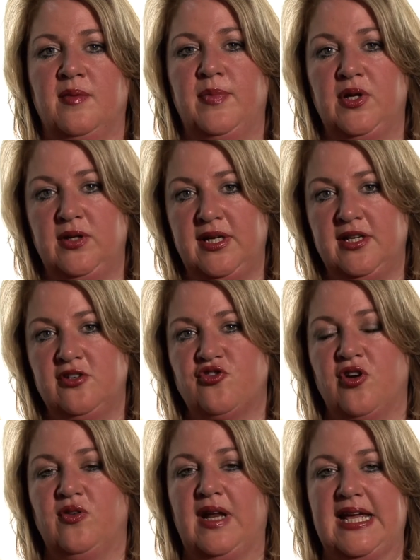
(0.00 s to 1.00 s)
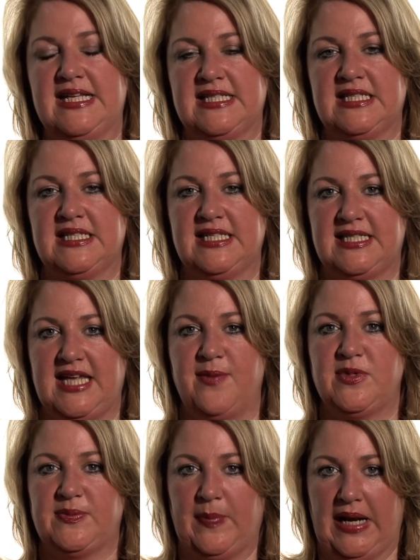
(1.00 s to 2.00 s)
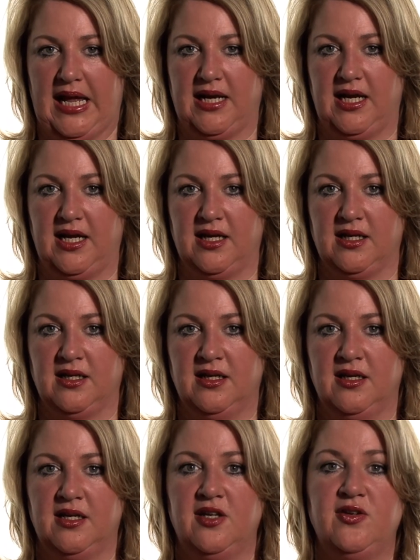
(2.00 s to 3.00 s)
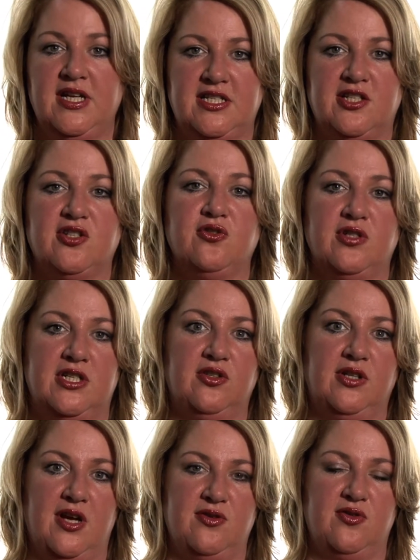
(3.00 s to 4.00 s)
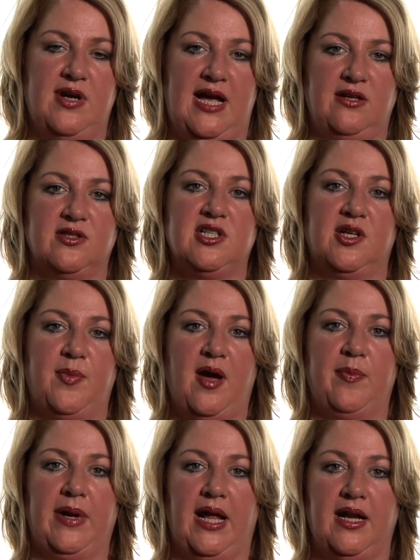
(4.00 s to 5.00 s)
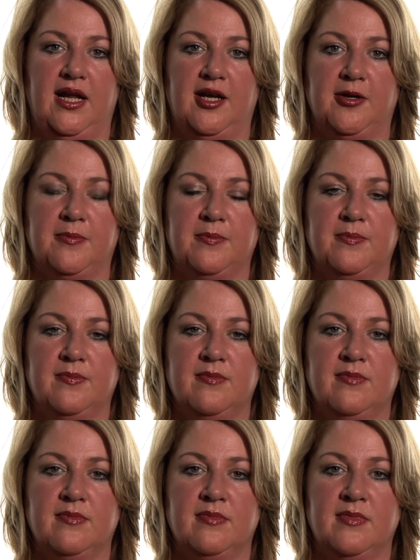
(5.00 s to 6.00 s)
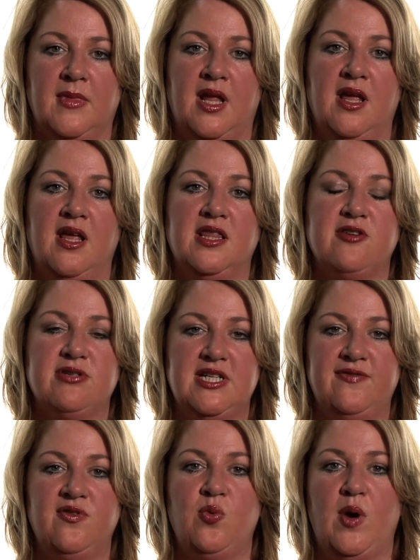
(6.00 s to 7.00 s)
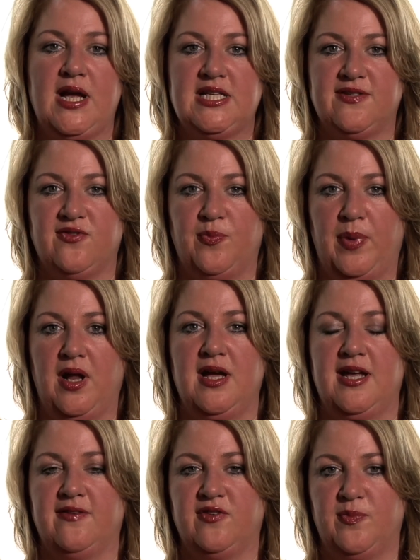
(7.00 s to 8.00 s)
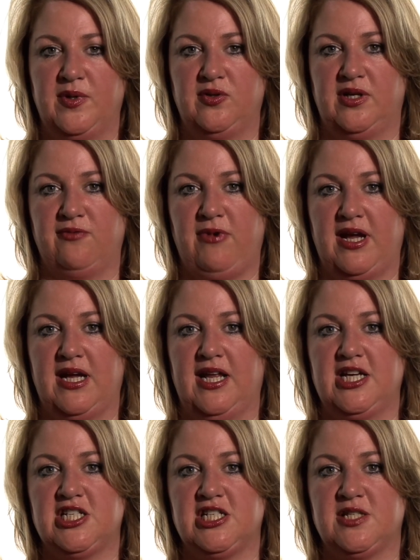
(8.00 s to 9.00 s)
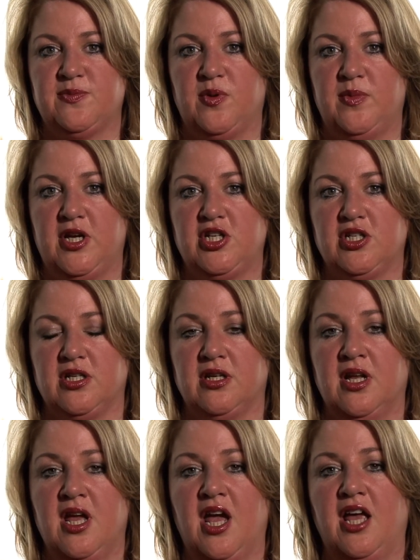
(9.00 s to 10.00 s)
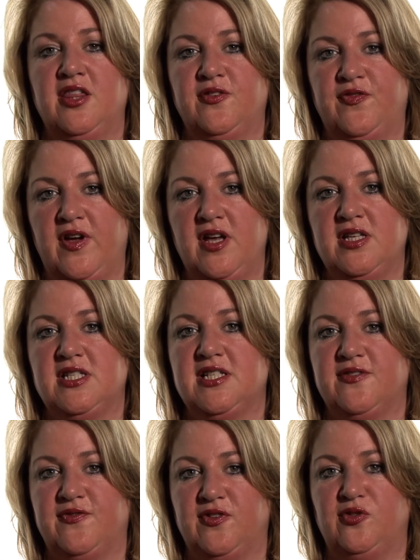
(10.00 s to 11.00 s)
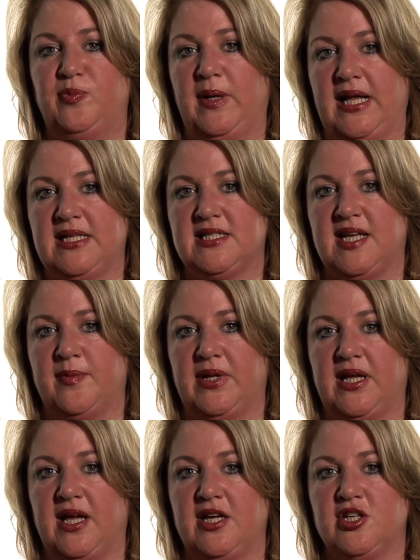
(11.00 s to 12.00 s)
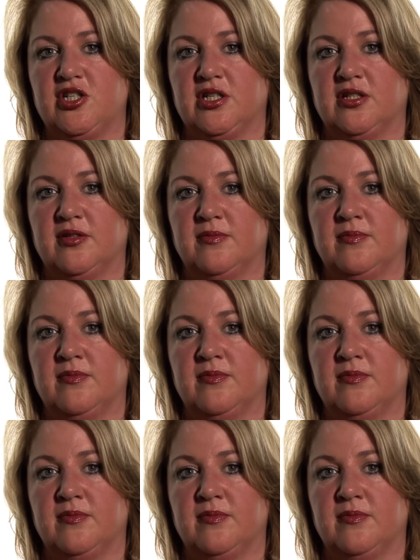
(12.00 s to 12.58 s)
Building control isn't the same as planning. You need to talk to your local council about planning. There are different ways of applying for building regulations permission, and the first is a full plans application.